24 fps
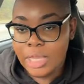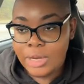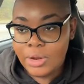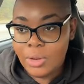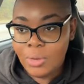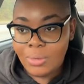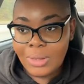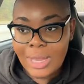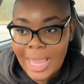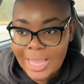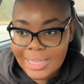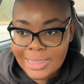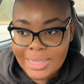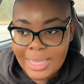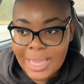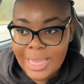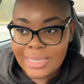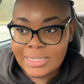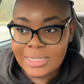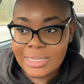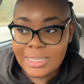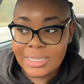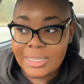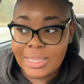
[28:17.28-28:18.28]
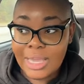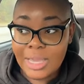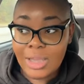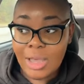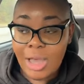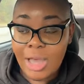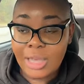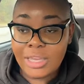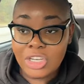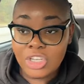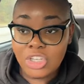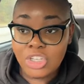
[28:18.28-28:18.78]
They don't like the idea that
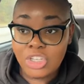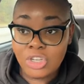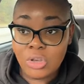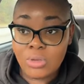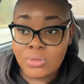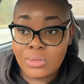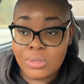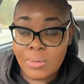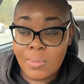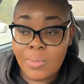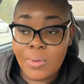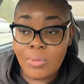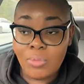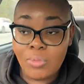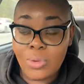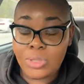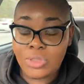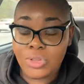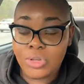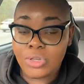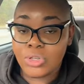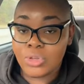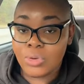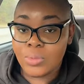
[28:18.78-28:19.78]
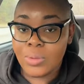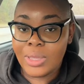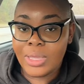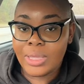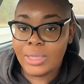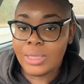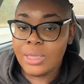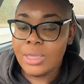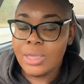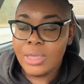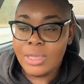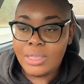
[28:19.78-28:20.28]
God can show someone what they're
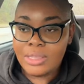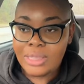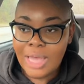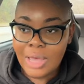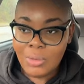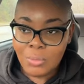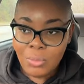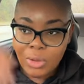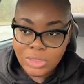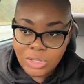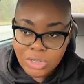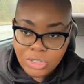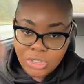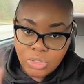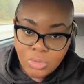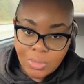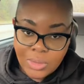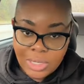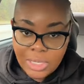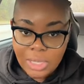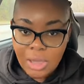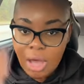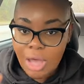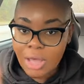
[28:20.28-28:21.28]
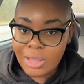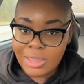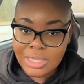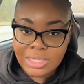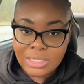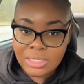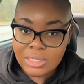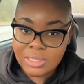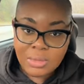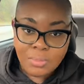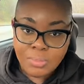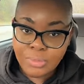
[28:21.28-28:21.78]
doing, that what they're doing, all
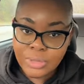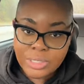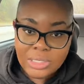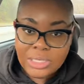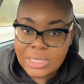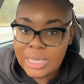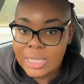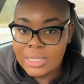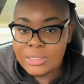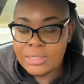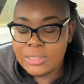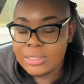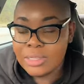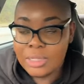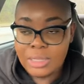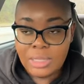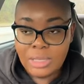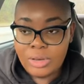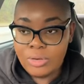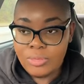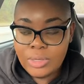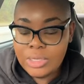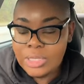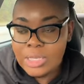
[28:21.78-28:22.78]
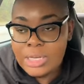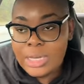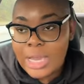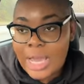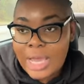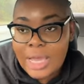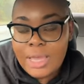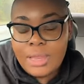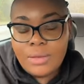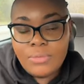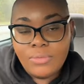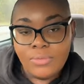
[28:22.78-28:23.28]
this is a pretense, and they're really
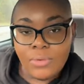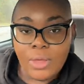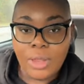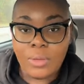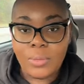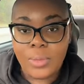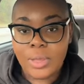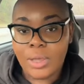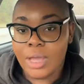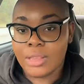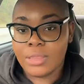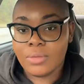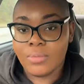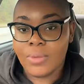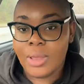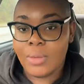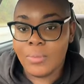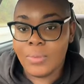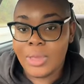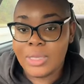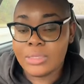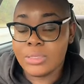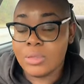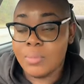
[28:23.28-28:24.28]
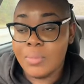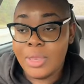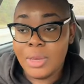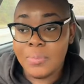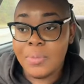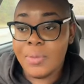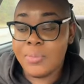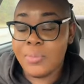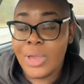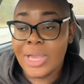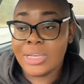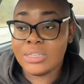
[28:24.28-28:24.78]
not following God the right way. So
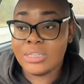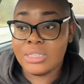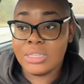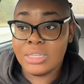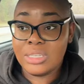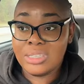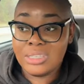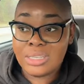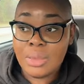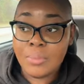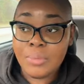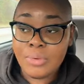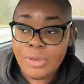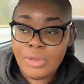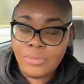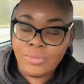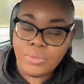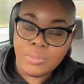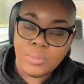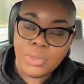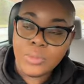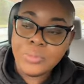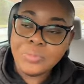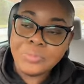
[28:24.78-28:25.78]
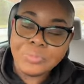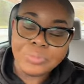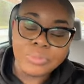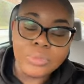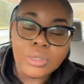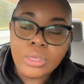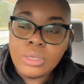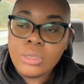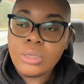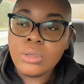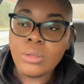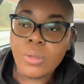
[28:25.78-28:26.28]
many people actually separate from you.
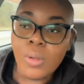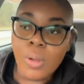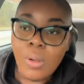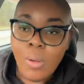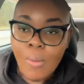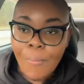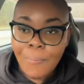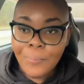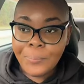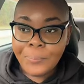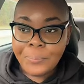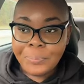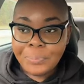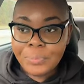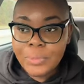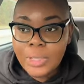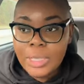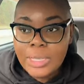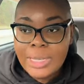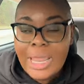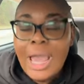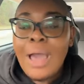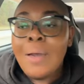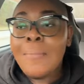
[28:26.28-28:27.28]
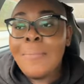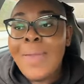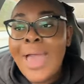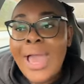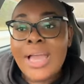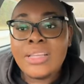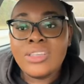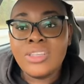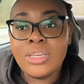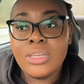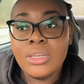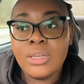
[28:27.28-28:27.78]
Now
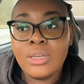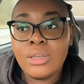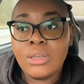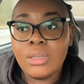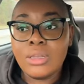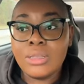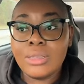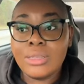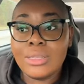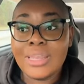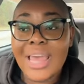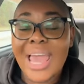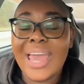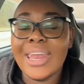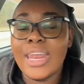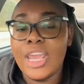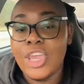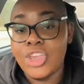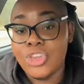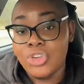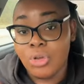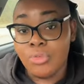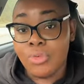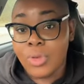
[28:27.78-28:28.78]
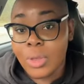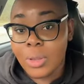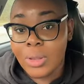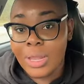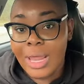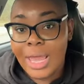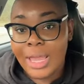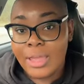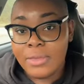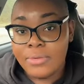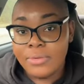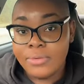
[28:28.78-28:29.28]
imagine that in your
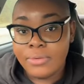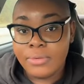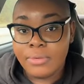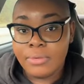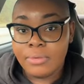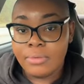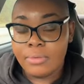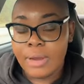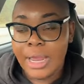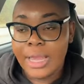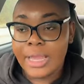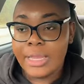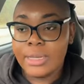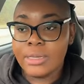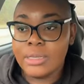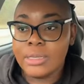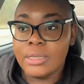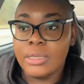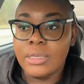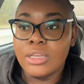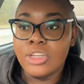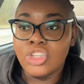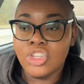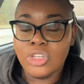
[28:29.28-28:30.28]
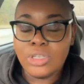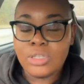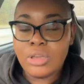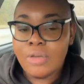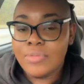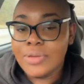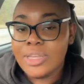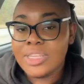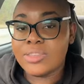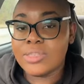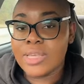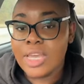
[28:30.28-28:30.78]
real life, right? She's
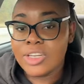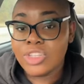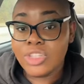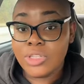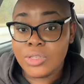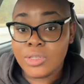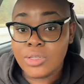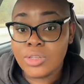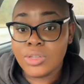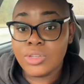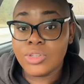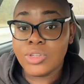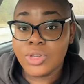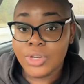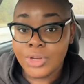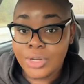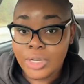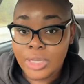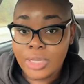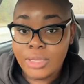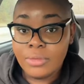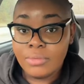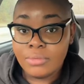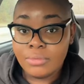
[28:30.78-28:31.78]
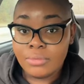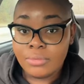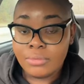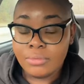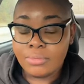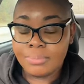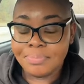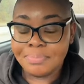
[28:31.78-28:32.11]
already said she's an attorney.